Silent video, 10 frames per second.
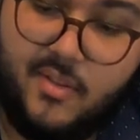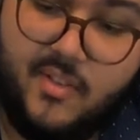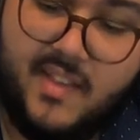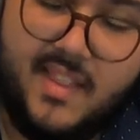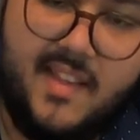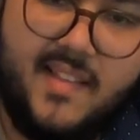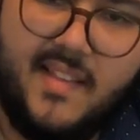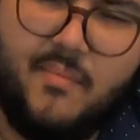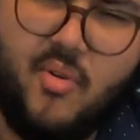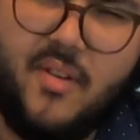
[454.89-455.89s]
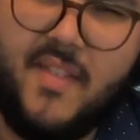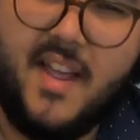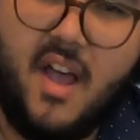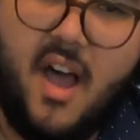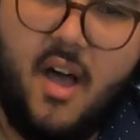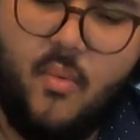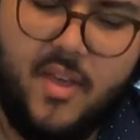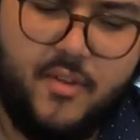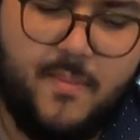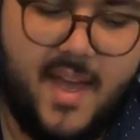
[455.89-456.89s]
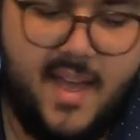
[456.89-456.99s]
using this as more of like a hot weather